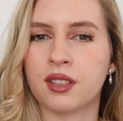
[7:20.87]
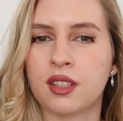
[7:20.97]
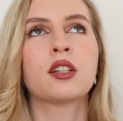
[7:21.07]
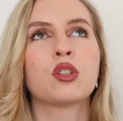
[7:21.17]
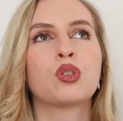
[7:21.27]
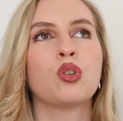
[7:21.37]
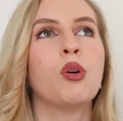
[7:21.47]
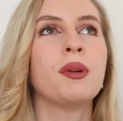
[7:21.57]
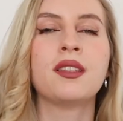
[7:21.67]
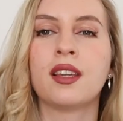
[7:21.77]
There are
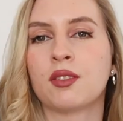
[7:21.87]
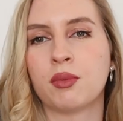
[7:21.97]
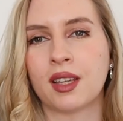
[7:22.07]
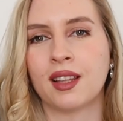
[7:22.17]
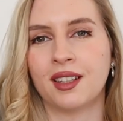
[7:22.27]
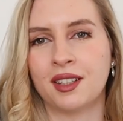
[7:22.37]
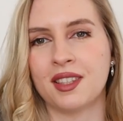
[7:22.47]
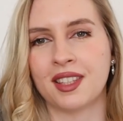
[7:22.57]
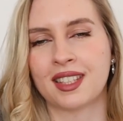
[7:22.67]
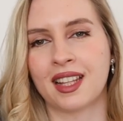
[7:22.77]
so many things we can learn
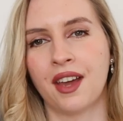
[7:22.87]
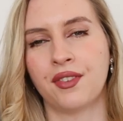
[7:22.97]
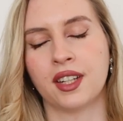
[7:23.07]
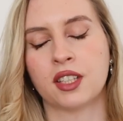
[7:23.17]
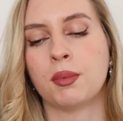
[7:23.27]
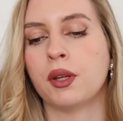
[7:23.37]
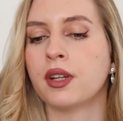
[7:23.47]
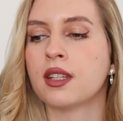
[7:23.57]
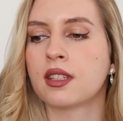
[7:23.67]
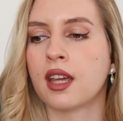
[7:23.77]
in this life and experience,